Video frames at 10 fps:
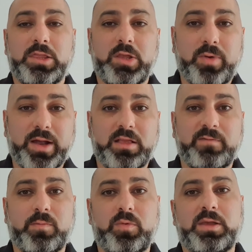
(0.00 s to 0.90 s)
directly
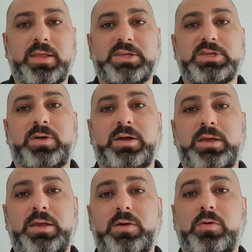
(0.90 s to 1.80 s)
from within Azure AD